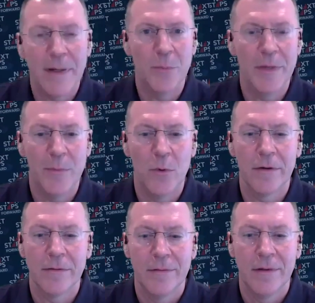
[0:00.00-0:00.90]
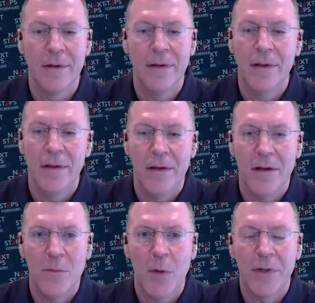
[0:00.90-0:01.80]
you a bit more.
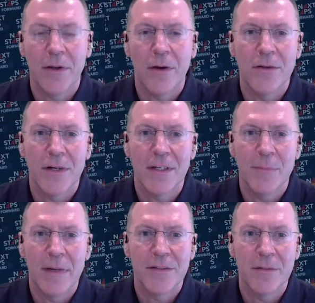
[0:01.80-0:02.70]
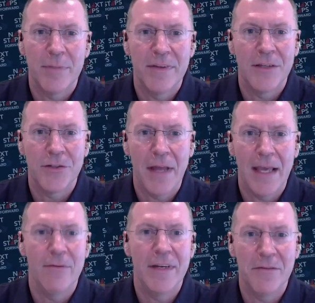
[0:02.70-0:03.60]
A moment ago, you talked about some potential
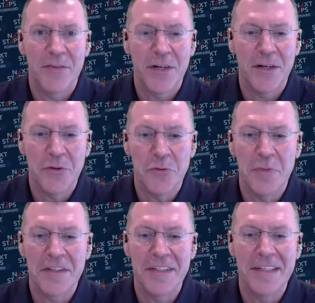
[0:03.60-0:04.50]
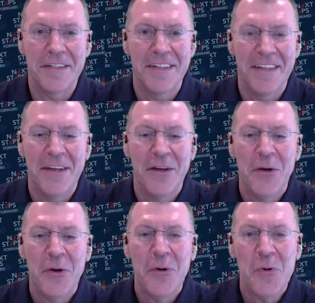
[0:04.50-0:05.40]
naivety of starting your own business.
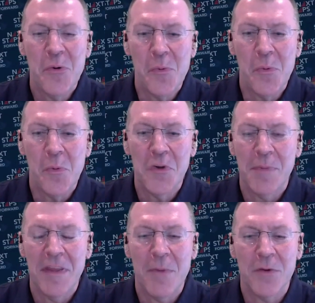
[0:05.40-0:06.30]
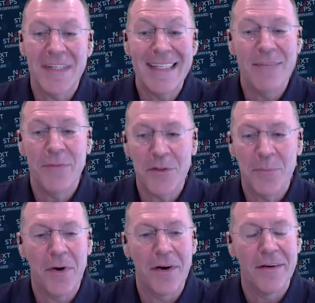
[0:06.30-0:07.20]
What's been the most
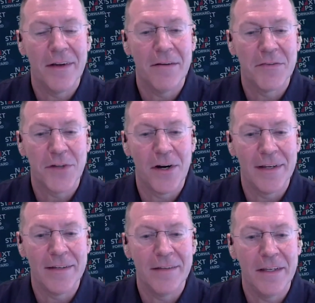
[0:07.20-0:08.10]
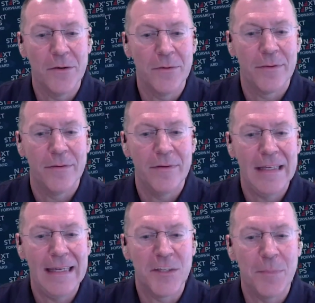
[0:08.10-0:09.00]
difficult part of starting Neolth,
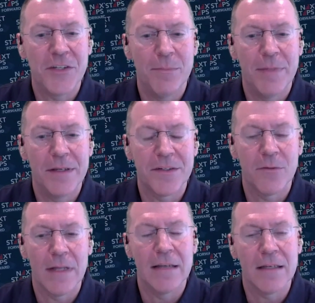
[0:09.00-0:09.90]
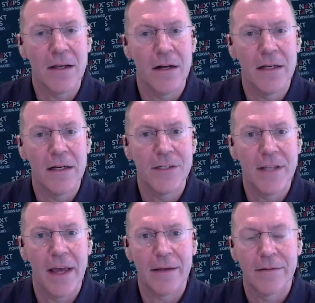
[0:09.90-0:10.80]
especially a business that relies on cutting edge
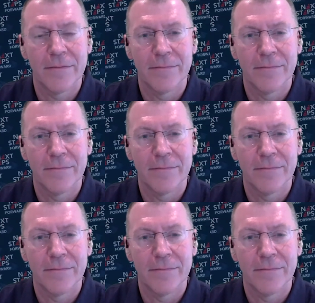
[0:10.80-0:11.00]
tech?